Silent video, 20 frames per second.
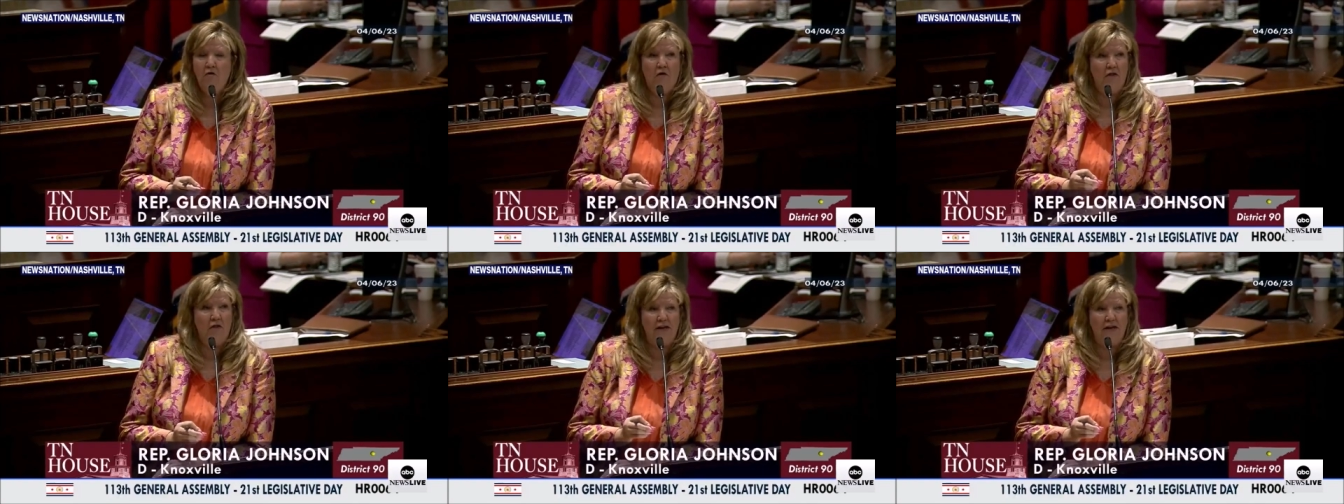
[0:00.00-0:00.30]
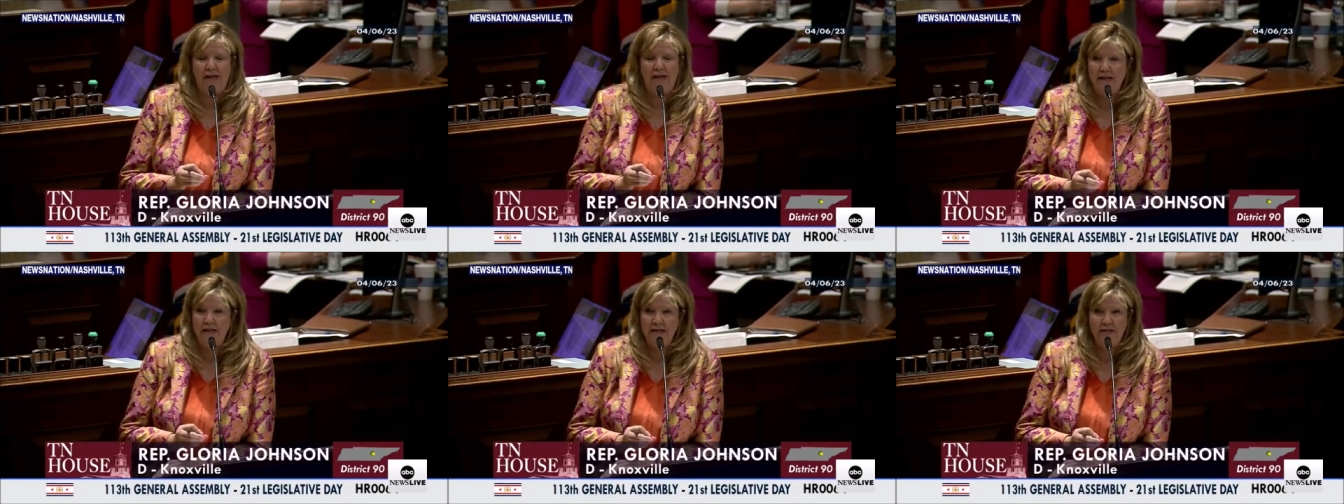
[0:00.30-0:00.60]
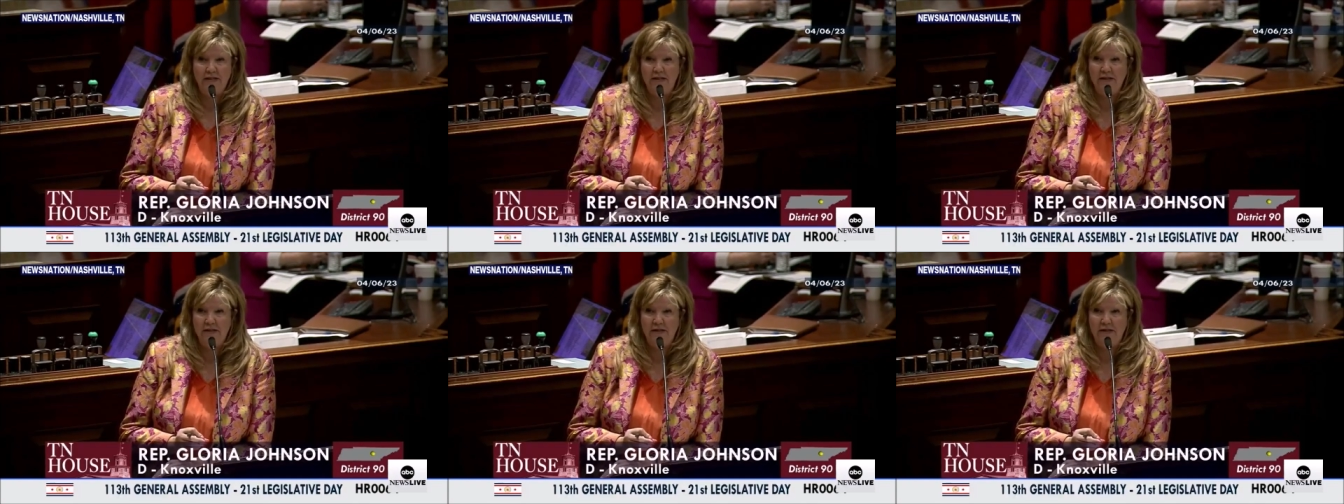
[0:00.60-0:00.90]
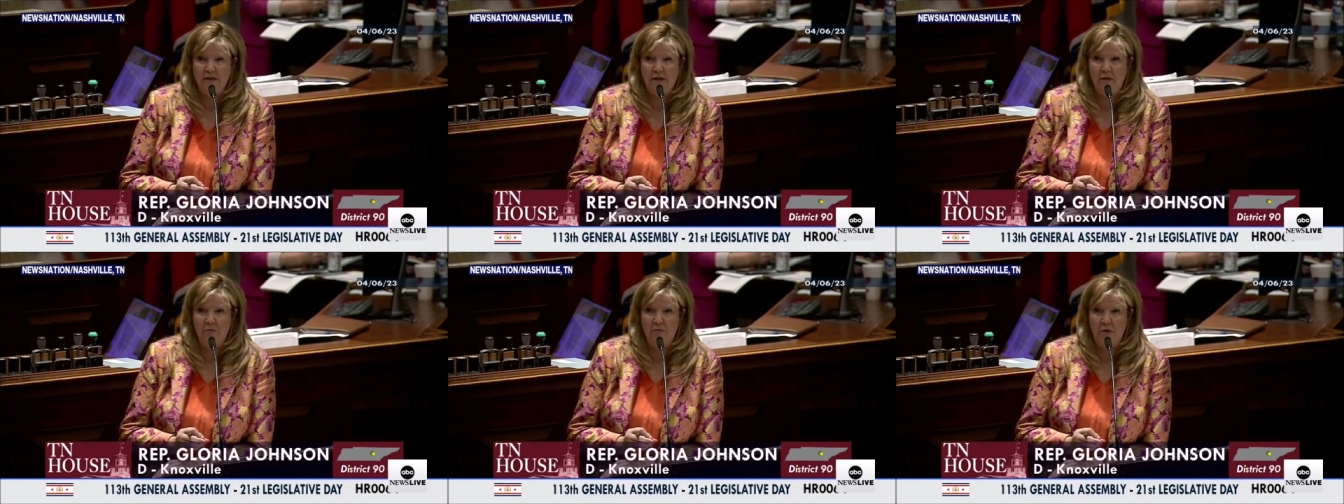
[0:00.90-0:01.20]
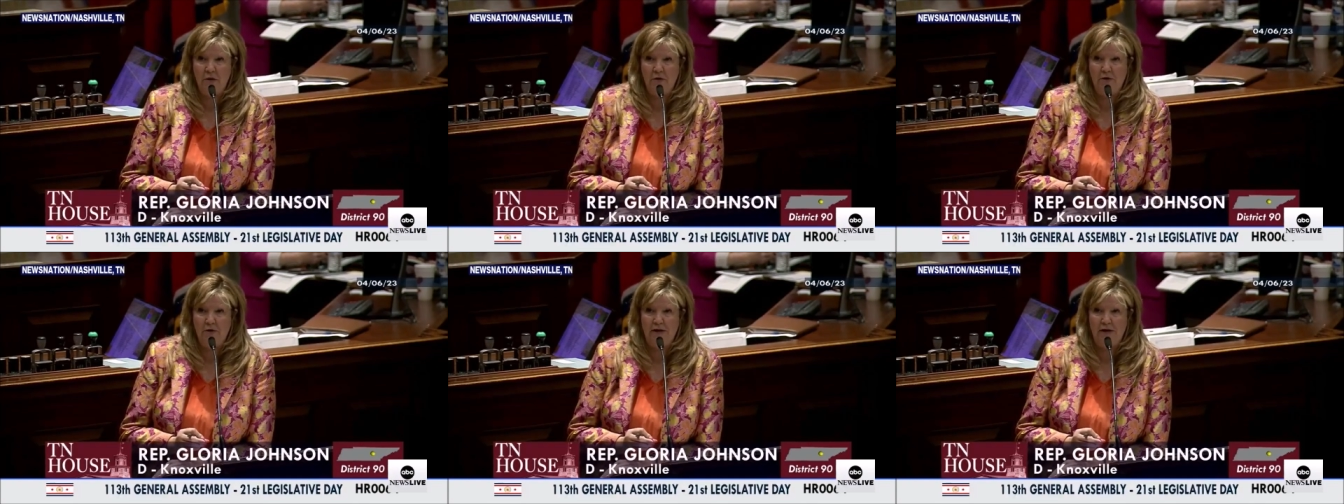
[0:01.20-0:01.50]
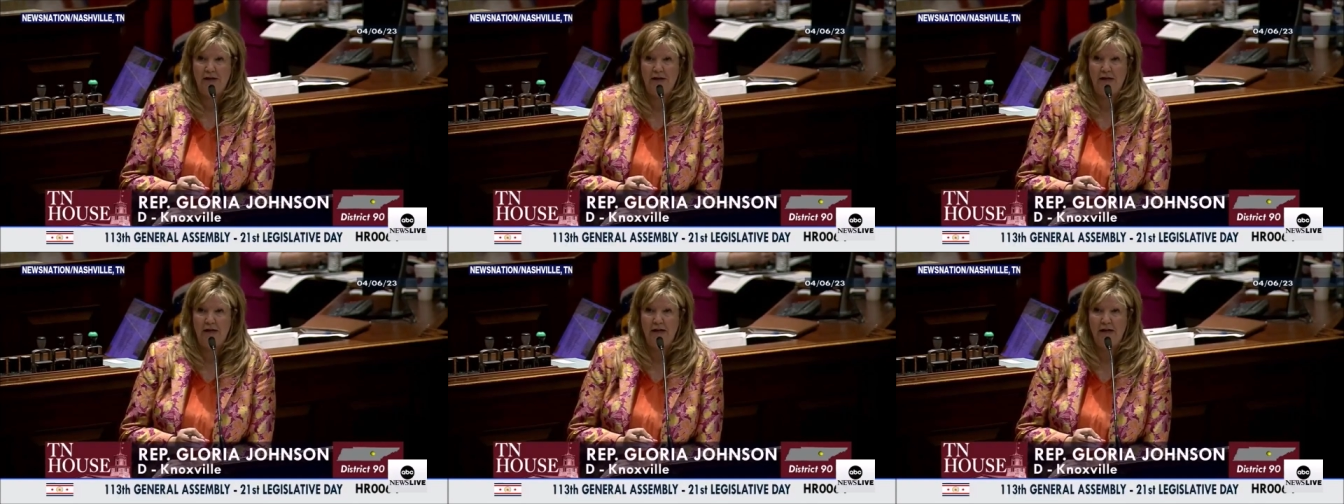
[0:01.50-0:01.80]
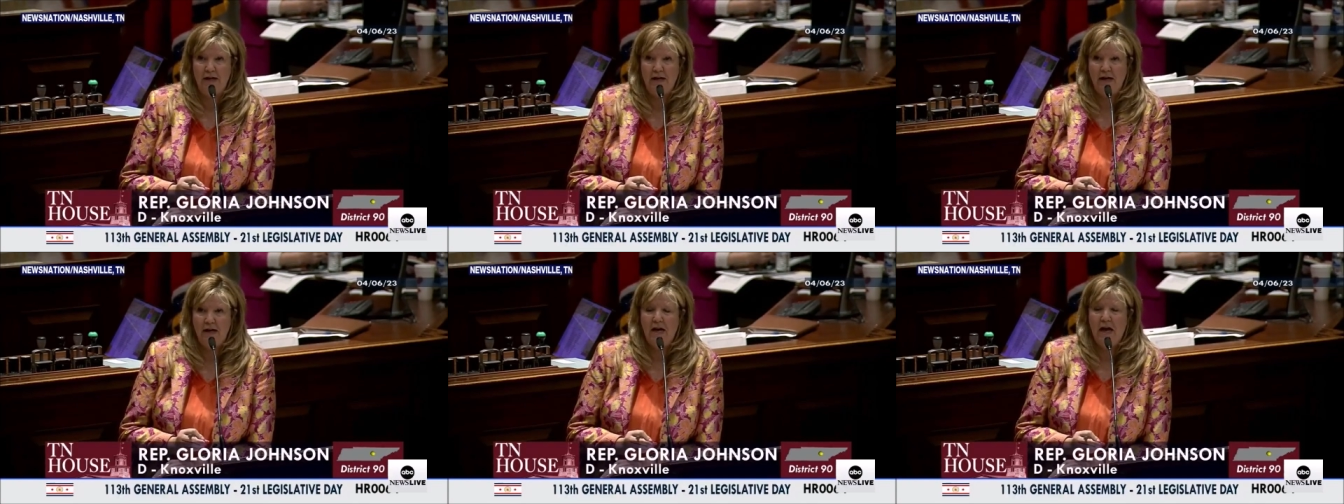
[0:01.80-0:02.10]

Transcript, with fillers: for the kids in this community.